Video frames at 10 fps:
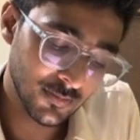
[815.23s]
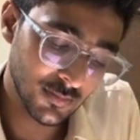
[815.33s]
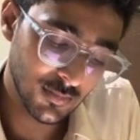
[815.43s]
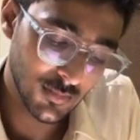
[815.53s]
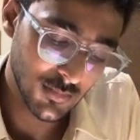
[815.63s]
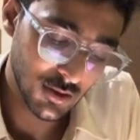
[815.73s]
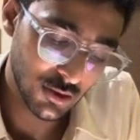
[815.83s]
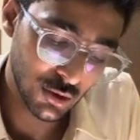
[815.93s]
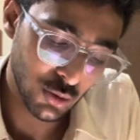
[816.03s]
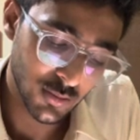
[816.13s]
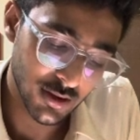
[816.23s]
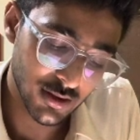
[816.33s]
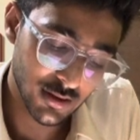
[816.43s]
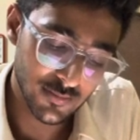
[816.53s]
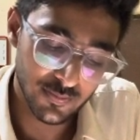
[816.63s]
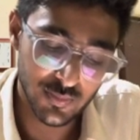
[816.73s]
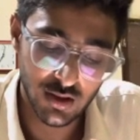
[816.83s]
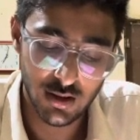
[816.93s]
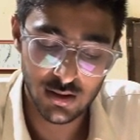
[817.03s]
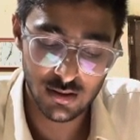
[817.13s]
tumors. Yes,
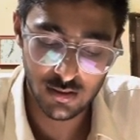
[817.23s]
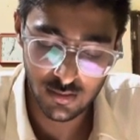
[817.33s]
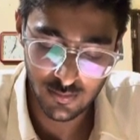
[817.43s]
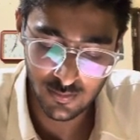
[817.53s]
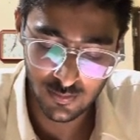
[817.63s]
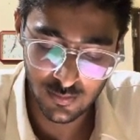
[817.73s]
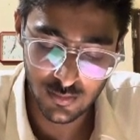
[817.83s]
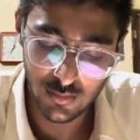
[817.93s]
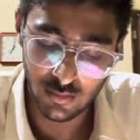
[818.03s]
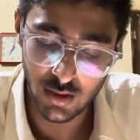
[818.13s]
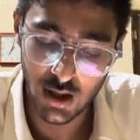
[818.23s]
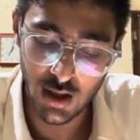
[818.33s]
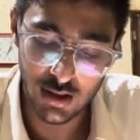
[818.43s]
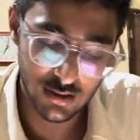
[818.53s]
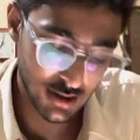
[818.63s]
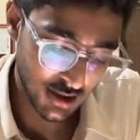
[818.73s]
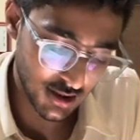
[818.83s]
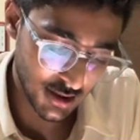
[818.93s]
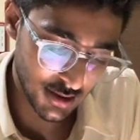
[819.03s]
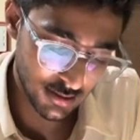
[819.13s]
they are seen in
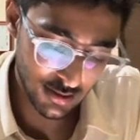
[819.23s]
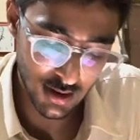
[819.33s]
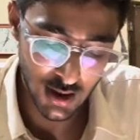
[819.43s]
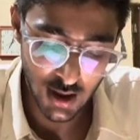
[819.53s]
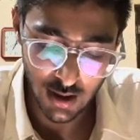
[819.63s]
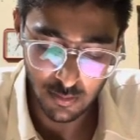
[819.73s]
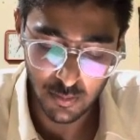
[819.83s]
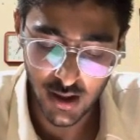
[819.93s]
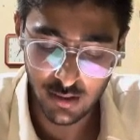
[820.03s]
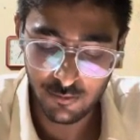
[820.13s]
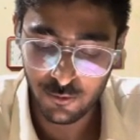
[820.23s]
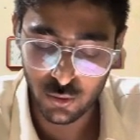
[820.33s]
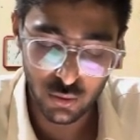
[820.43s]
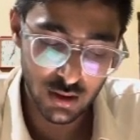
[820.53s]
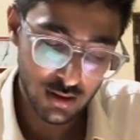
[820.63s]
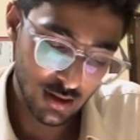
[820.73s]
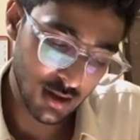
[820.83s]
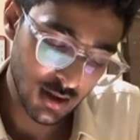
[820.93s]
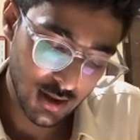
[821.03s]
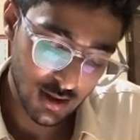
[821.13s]
men 4
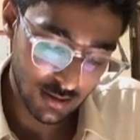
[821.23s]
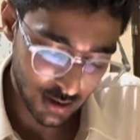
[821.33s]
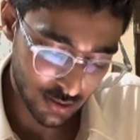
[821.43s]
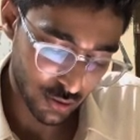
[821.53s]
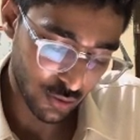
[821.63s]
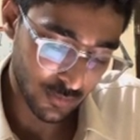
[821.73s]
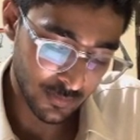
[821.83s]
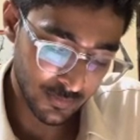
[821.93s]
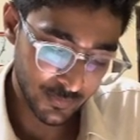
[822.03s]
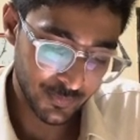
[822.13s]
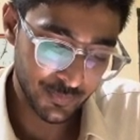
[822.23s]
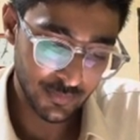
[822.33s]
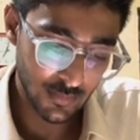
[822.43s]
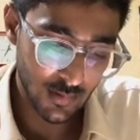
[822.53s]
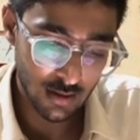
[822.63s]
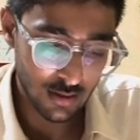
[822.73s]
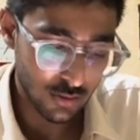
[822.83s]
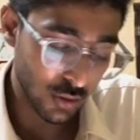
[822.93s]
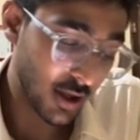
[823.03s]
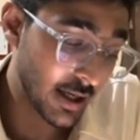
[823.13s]
syndrome. Okay,
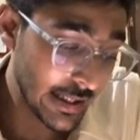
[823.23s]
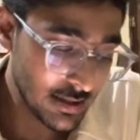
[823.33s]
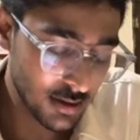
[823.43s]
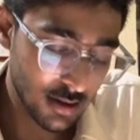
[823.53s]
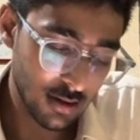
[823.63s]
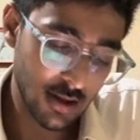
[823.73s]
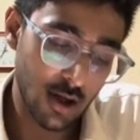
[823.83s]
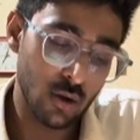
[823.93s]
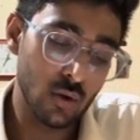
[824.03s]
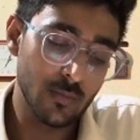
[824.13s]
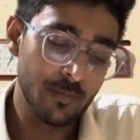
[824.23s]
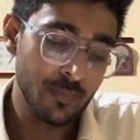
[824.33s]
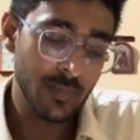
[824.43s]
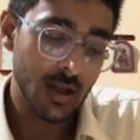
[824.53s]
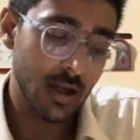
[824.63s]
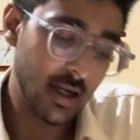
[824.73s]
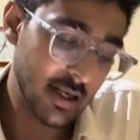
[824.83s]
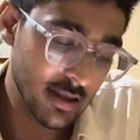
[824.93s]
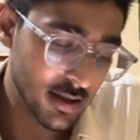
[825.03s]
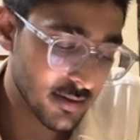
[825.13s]
guys, now here is a
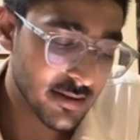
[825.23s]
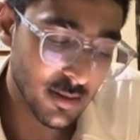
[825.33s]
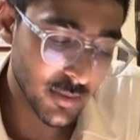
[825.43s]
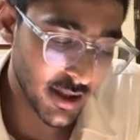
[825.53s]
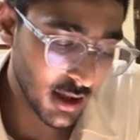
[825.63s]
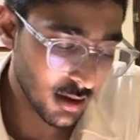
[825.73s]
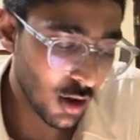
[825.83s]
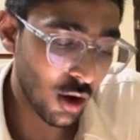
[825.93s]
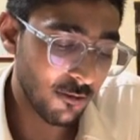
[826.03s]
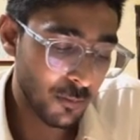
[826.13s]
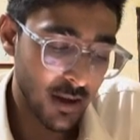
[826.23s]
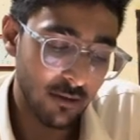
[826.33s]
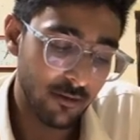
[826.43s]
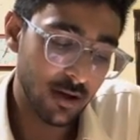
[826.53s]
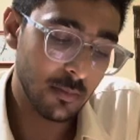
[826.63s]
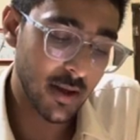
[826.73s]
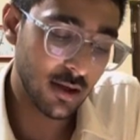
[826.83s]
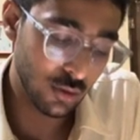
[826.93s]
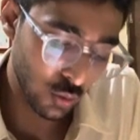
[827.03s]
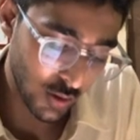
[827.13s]
summary of men 1, men 2A
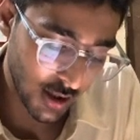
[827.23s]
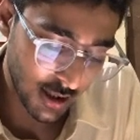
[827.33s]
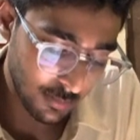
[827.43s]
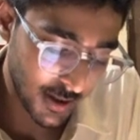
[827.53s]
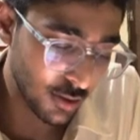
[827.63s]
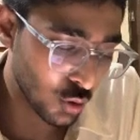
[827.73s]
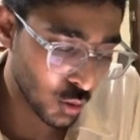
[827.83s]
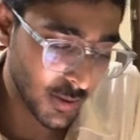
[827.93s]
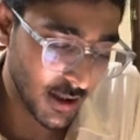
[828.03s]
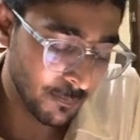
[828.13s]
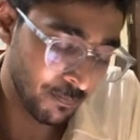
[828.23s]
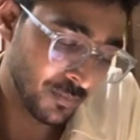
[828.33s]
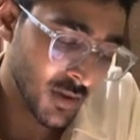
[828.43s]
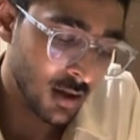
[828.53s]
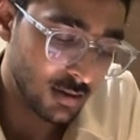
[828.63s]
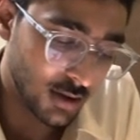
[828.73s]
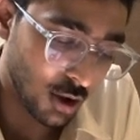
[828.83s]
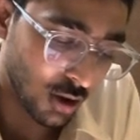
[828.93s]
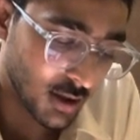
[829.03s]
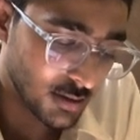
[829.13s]
and men 2B. The organs
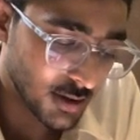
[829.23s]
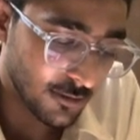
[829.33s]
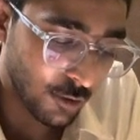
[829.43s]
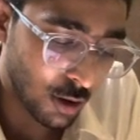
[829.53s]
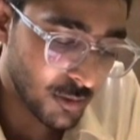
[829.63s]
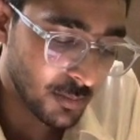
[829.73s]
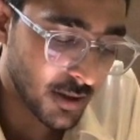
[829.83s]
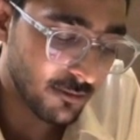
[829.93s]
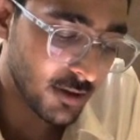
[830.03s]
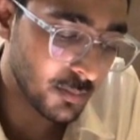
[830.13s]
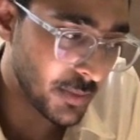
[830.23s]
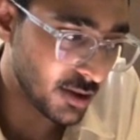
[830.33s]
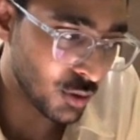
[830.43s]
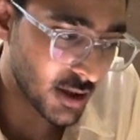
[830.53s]
involved in men 1, pituitary,